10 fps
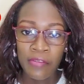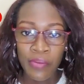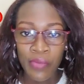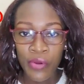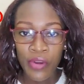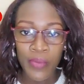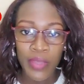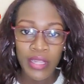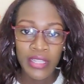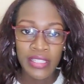female
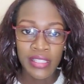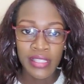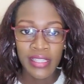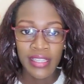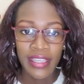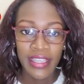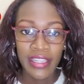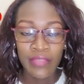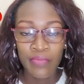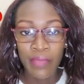rabbits
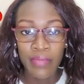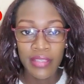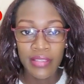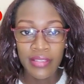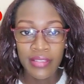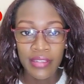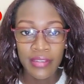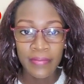eat babies